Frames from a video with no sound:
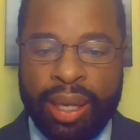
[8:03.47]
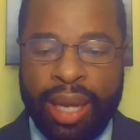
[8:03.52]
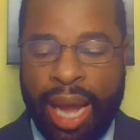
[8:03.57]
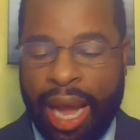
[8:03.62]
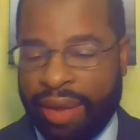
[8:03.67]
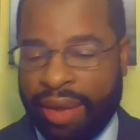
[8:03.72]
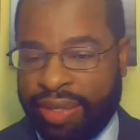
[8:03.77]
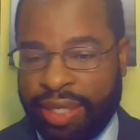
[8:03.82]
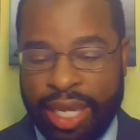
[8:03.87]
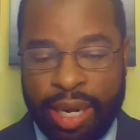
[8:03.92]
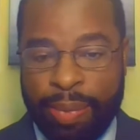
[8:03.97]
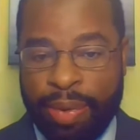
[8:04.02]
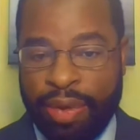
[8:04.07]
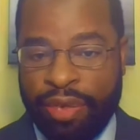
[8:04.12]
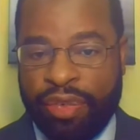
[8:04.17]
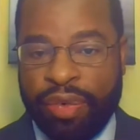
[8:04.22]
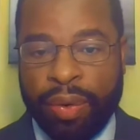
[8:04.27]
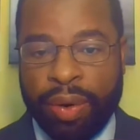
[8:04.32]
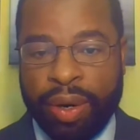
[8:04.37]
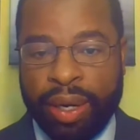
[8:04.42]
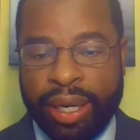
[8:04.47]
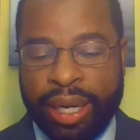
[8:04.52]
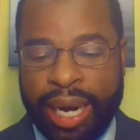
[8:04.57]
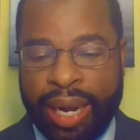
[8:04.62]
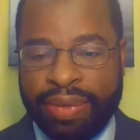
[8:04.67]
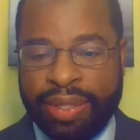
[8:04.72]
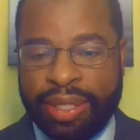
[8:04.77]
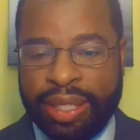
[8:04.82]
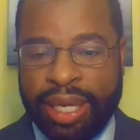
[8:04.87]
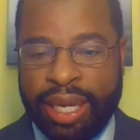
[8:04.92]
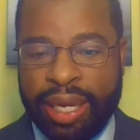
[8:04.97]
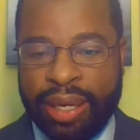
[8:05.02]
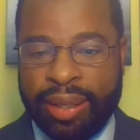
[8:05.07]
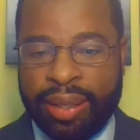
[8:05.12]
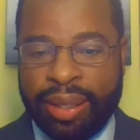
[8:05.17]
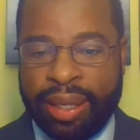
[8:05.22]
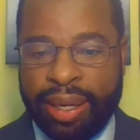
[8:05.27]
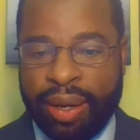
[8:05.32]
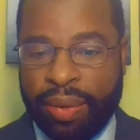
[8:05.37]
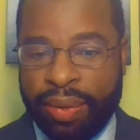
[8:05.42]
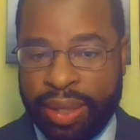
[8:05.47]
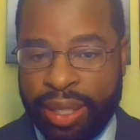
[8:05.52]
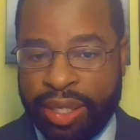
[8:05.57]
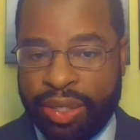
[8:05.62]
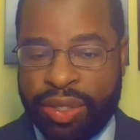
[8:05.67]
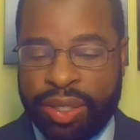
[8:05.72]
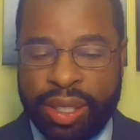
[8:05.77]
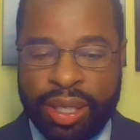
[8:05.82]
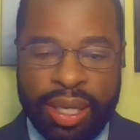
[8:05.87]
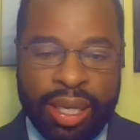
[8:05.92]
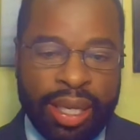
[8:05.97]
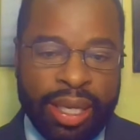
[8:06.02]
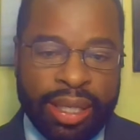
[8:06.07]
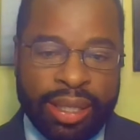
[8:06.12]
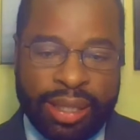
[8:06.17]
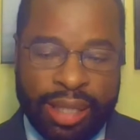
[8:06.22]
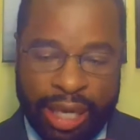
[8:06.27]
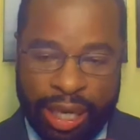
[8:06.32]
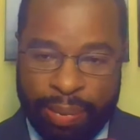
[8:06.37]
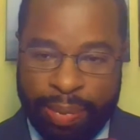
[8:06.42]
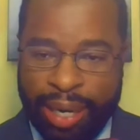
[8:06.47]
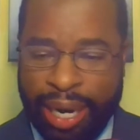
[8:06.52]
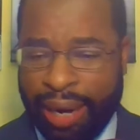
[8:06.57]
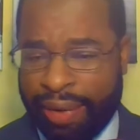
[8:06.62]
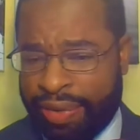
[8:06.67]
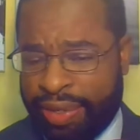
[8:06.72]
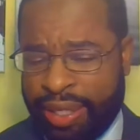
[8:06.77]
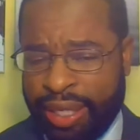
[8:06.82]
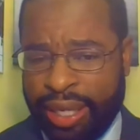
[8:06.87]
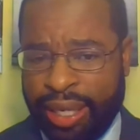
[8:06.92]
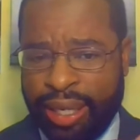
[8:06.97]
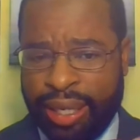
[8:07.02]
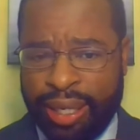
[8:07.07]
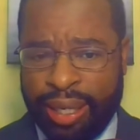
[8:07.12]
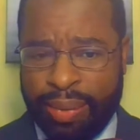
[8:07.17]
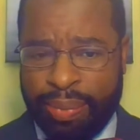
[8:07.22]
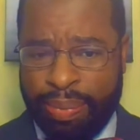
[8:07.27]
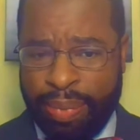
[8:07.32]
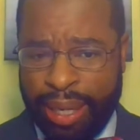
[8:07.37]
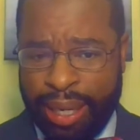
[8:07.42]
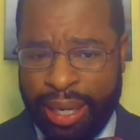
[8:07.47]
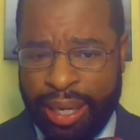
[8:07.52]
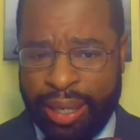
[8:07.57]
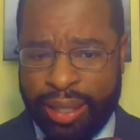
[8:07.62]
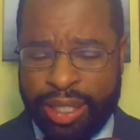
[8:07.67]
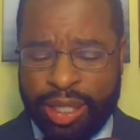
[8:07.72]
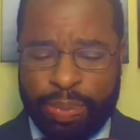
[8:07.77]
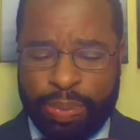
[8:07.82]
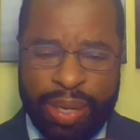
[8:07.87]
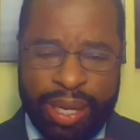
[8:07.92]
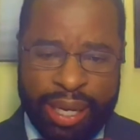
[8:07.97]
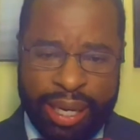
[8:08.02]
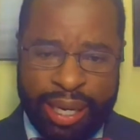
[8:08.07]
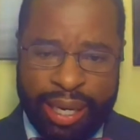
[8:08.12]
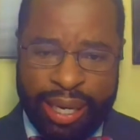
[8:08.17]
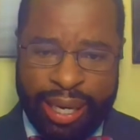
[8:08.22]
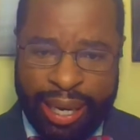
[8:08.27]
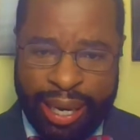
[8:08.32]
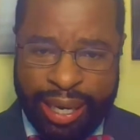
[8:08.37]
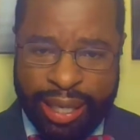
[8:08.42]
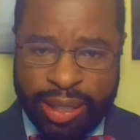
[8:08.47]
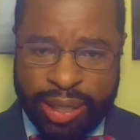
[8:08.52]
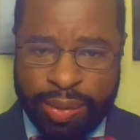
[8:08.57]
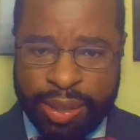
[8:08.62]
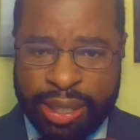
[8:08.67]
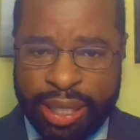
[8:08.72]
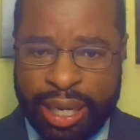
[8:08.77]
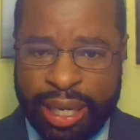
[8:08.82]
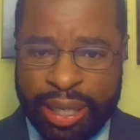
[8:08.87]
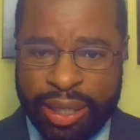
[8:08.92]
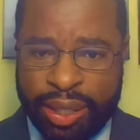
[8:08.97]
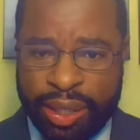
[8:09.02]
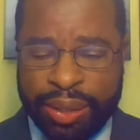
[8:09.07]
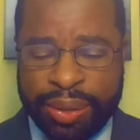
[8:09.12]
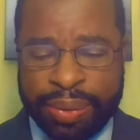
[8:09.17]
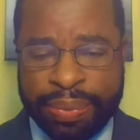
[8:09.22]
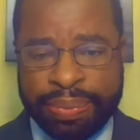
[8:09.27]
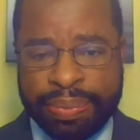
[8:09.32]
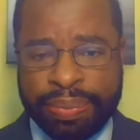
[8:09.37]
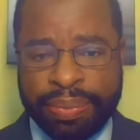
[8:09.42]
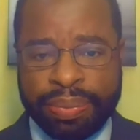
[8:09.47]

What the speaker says: I've said it before, and I've said it on this segment, I've said it in many speaking engagements that I do,